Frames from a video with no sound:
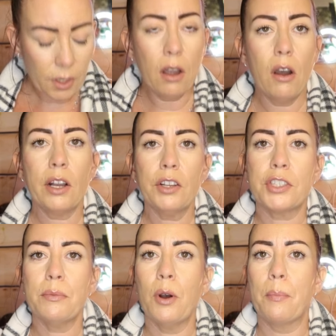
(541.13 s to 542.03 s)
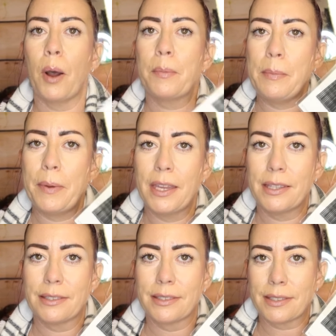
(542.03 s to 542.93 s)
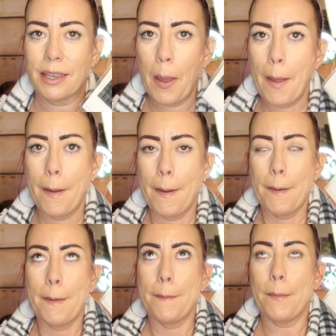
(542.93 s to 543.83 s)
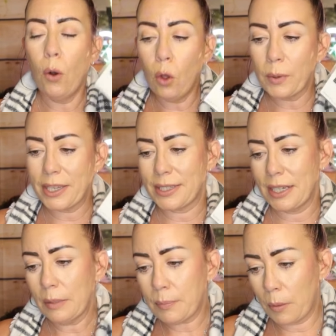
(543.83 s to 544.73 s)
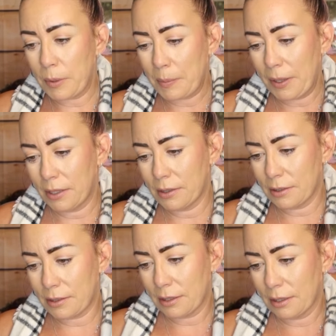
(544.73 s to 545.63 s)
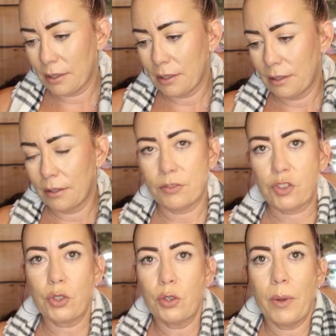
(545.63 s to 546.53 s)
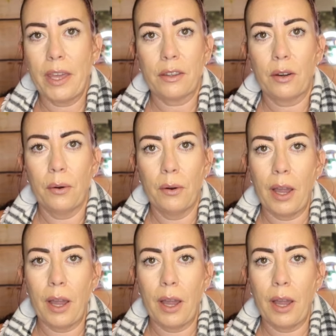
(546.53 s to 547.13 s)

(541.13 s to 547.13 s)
Oh, I got some more bobby pins. Always need bobby pins. Don't know where they go.